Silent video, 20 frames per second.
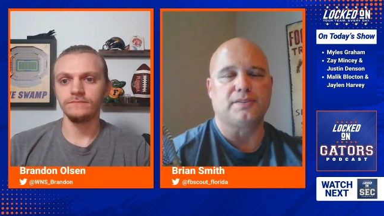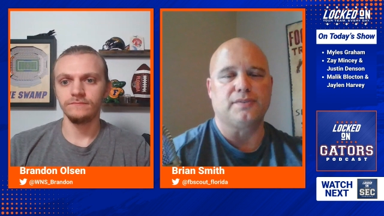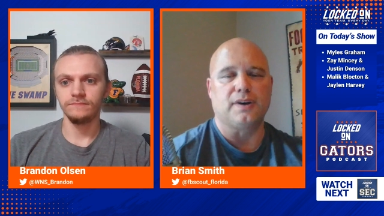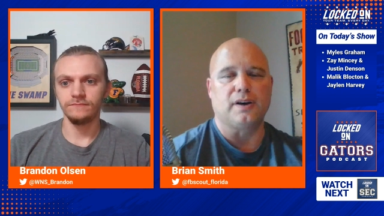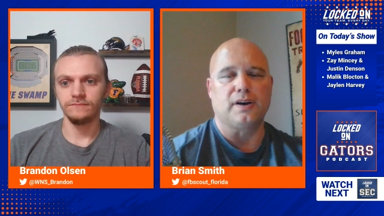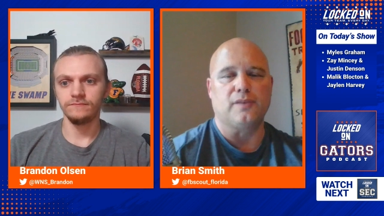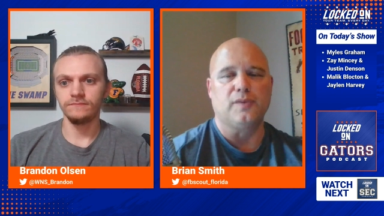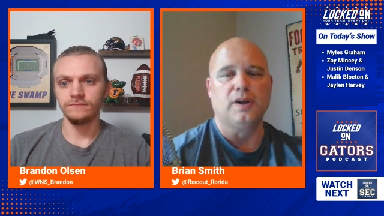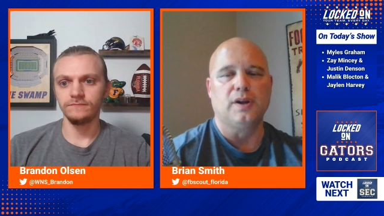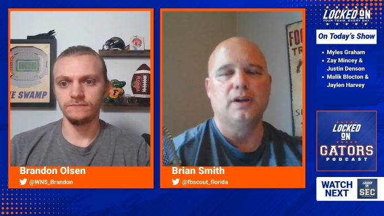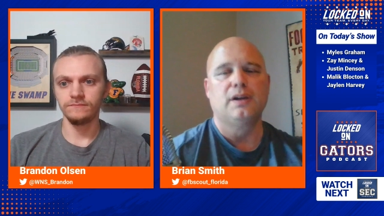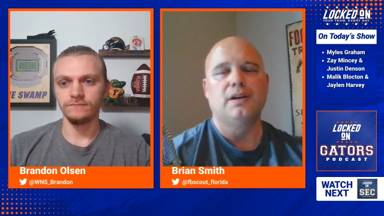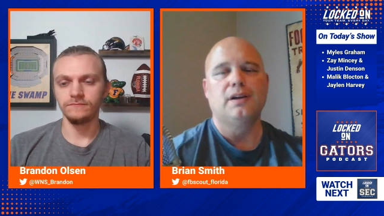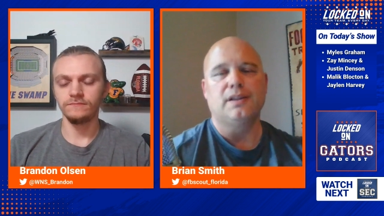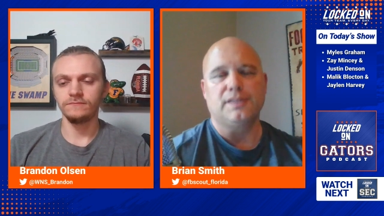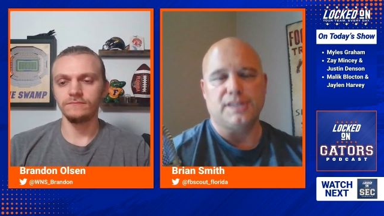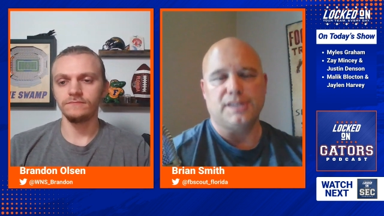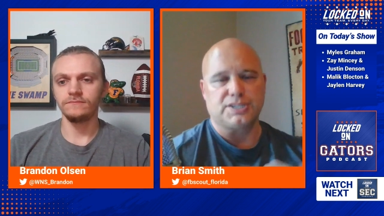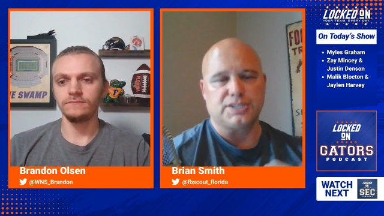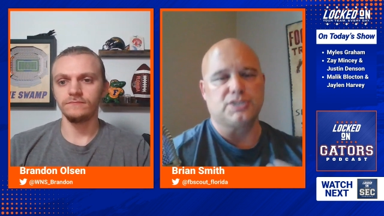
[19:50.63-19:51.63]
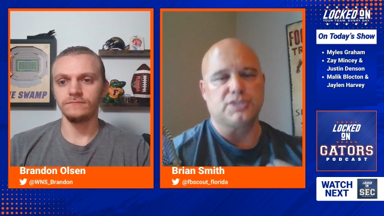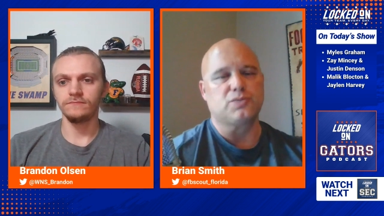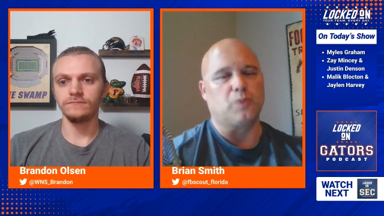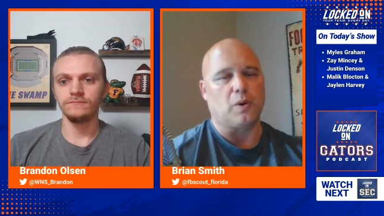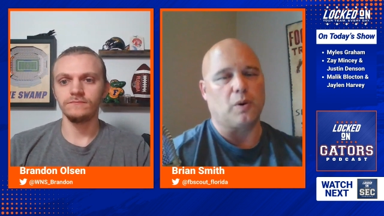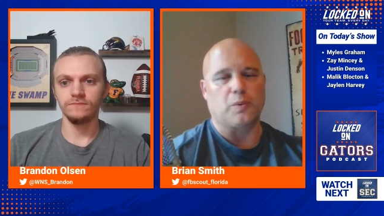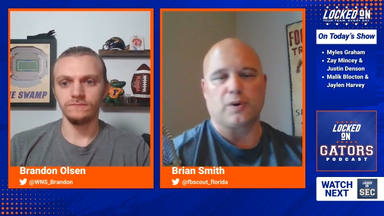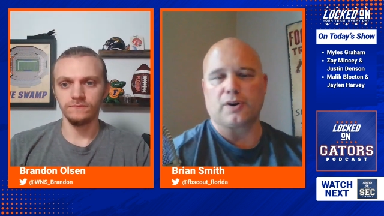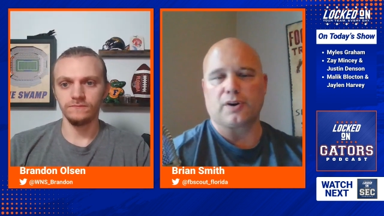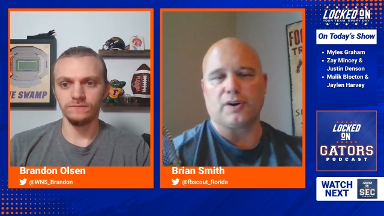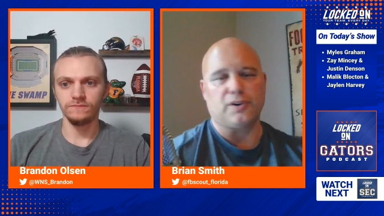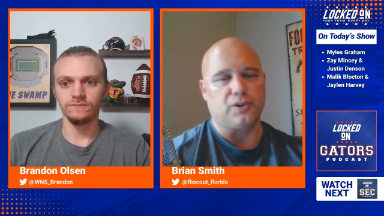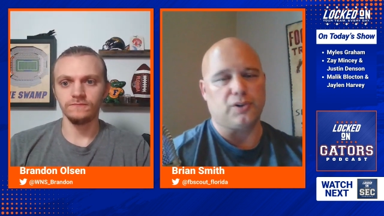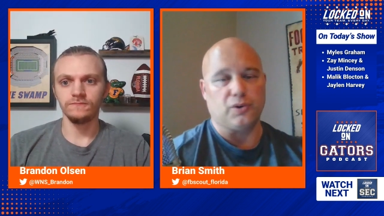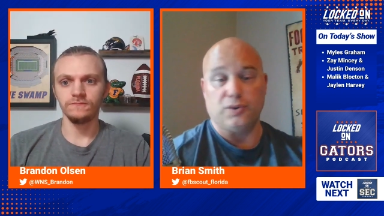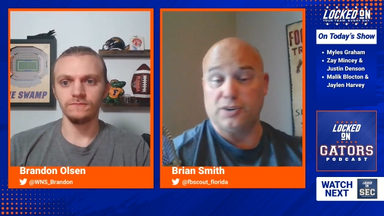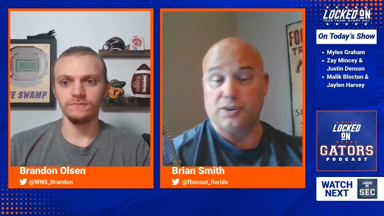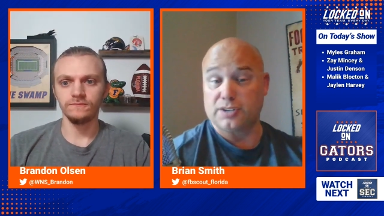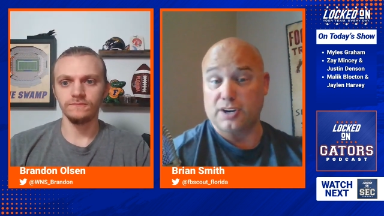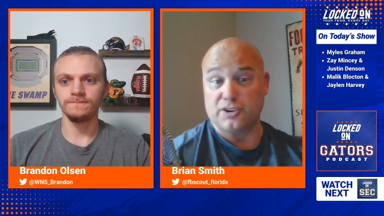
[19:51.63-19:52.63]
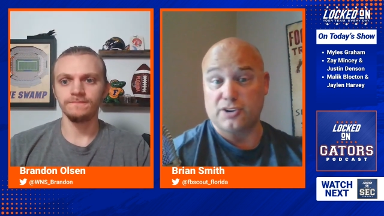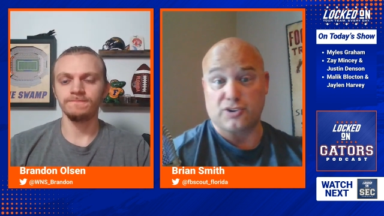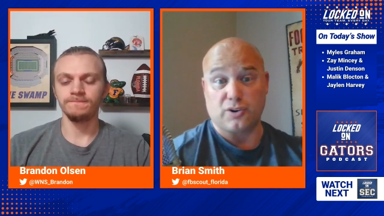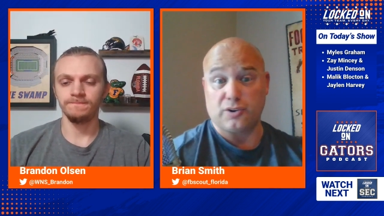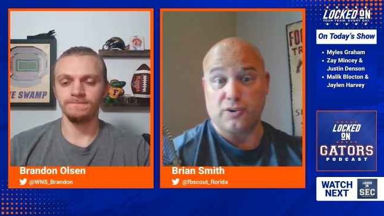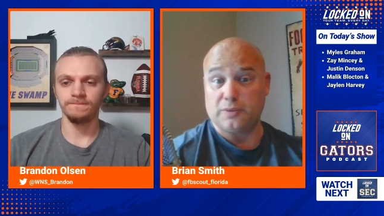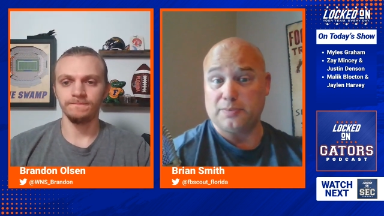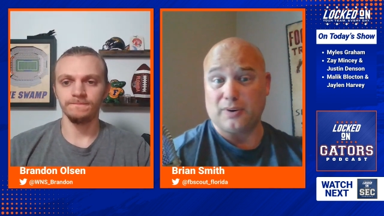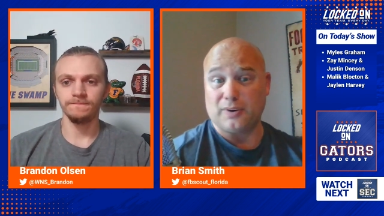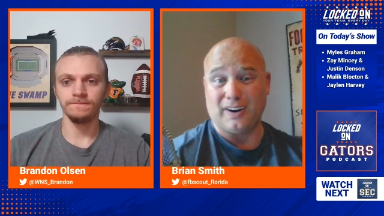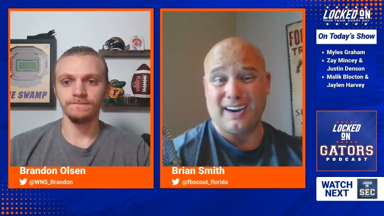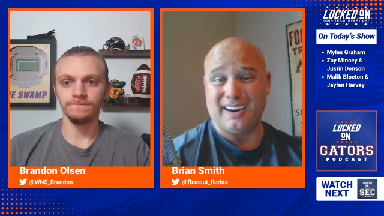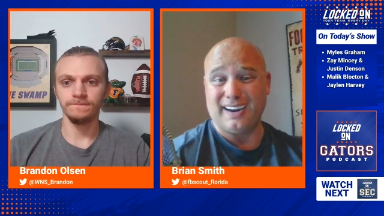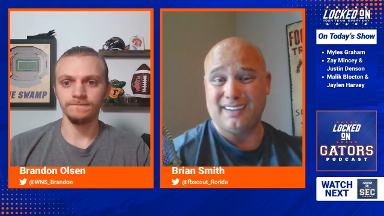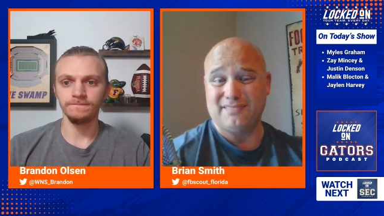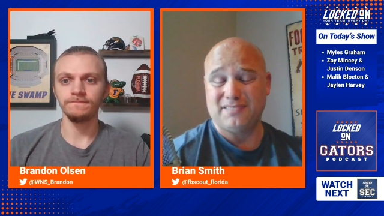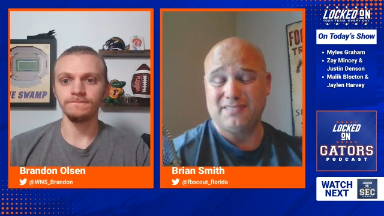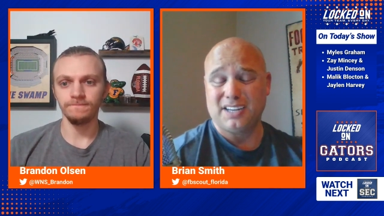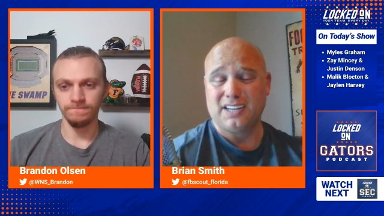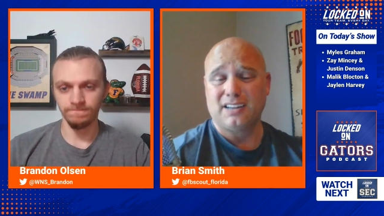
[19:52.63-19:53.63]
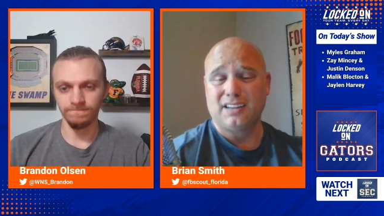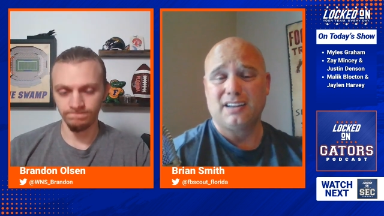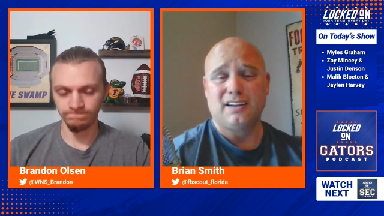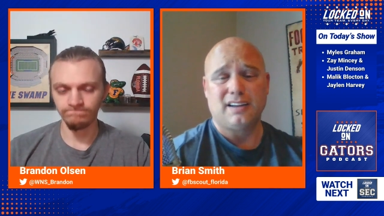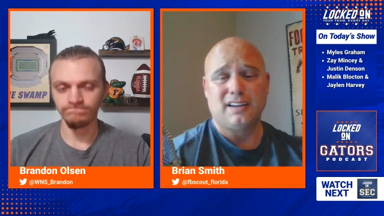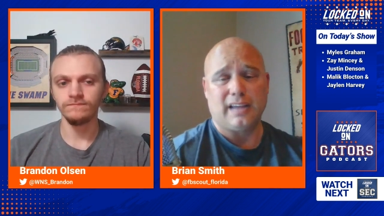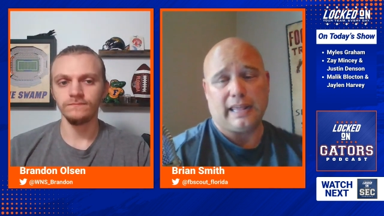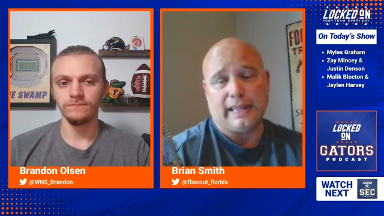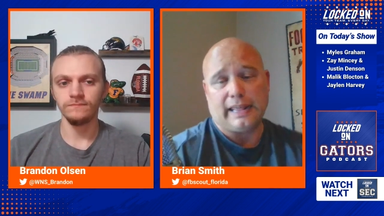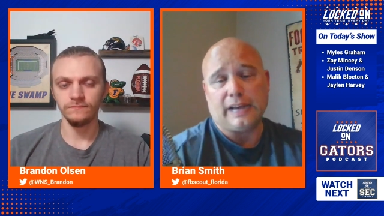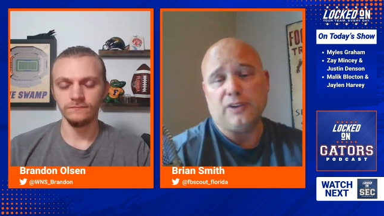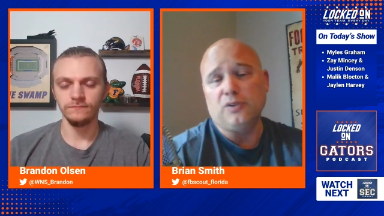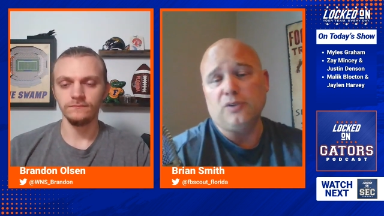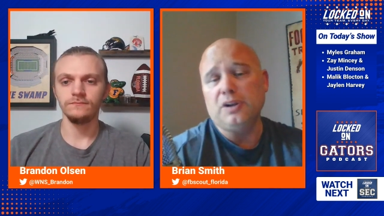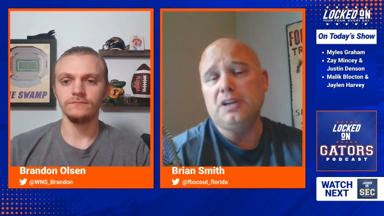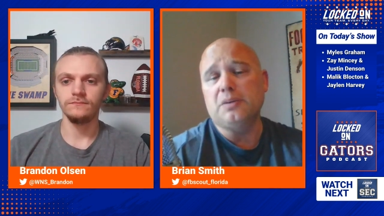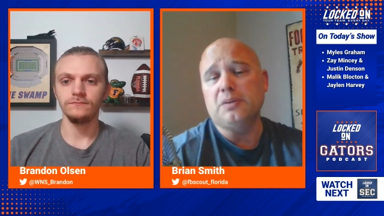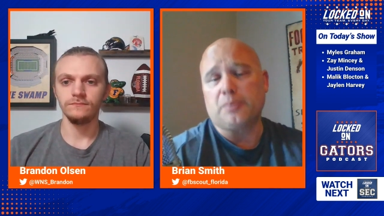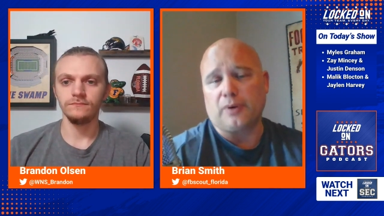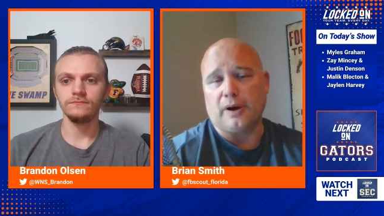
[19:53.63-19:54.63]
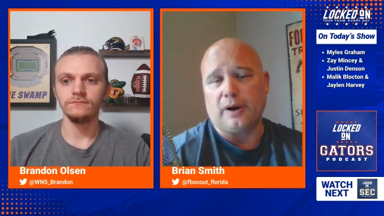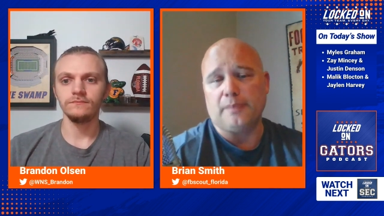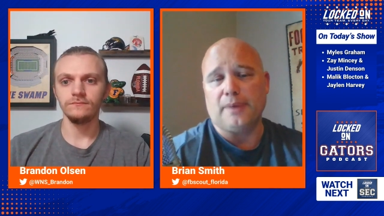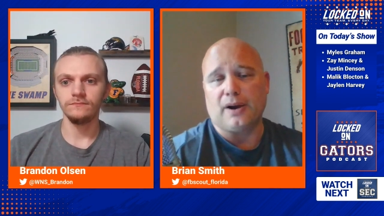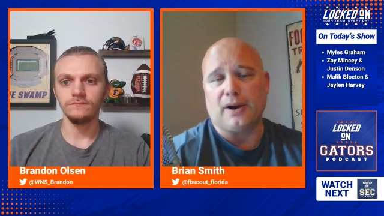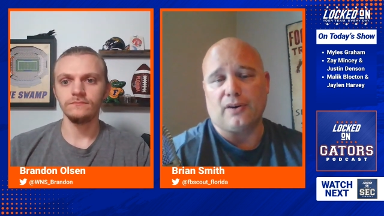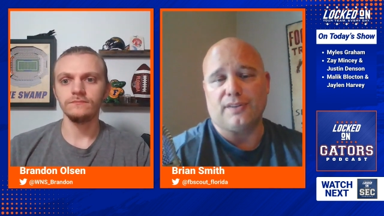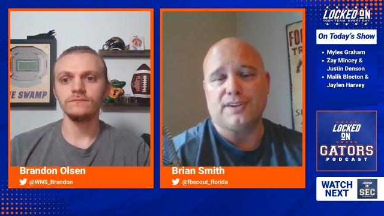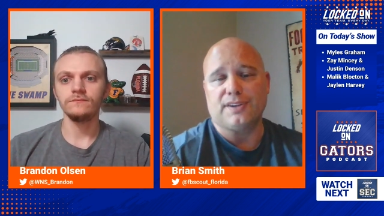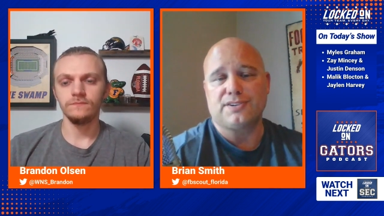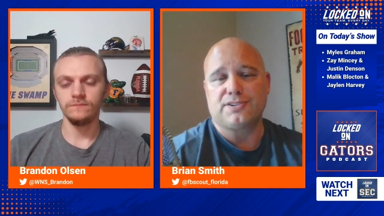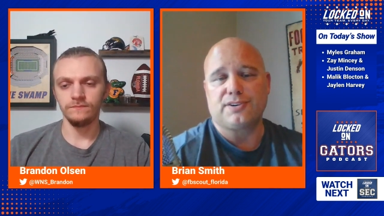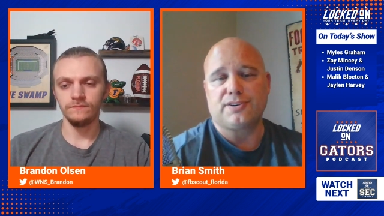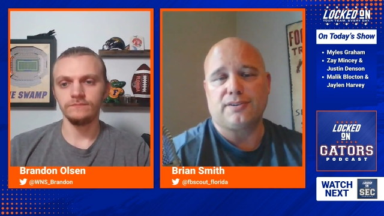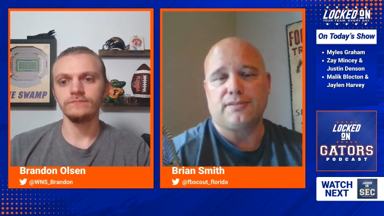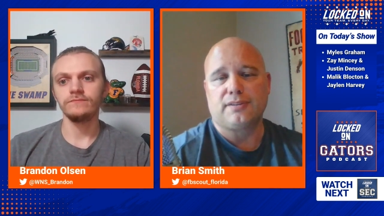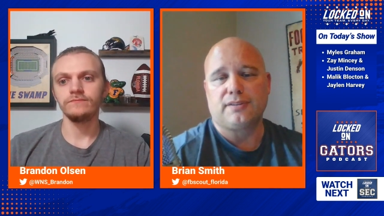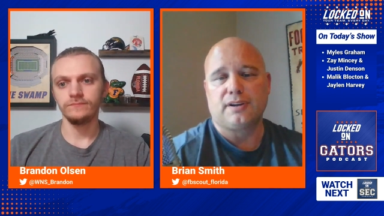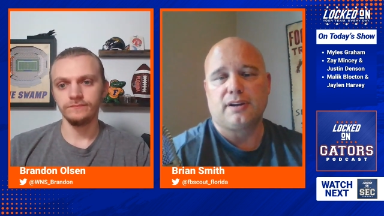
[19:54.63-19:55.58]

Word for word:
Speaker 1: of this is what we're going to do. You just got to show your plan, and they do need to play better this year.